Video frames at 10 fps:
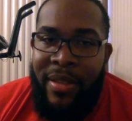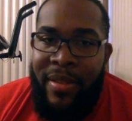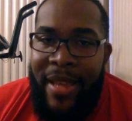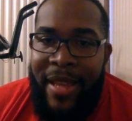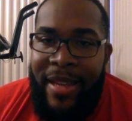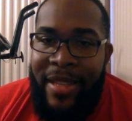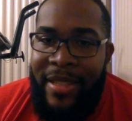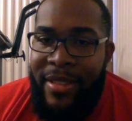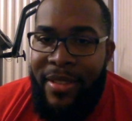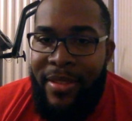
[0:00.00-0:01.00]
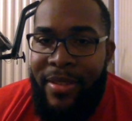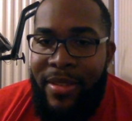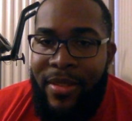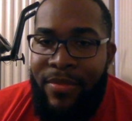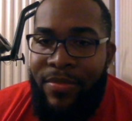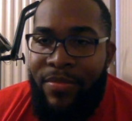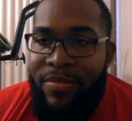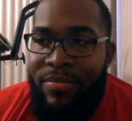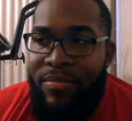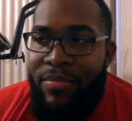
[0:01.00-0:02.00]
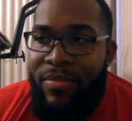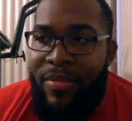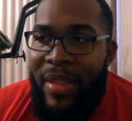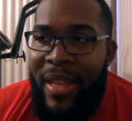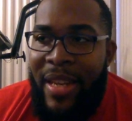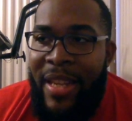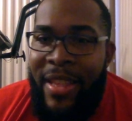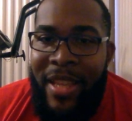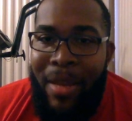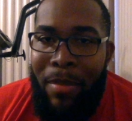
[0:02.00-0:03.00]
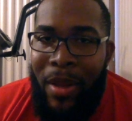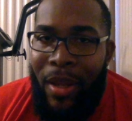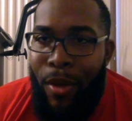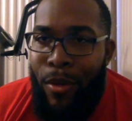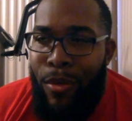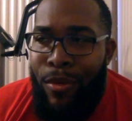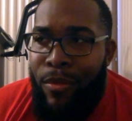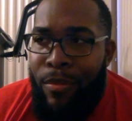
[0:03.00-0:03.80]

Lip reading: that is anything below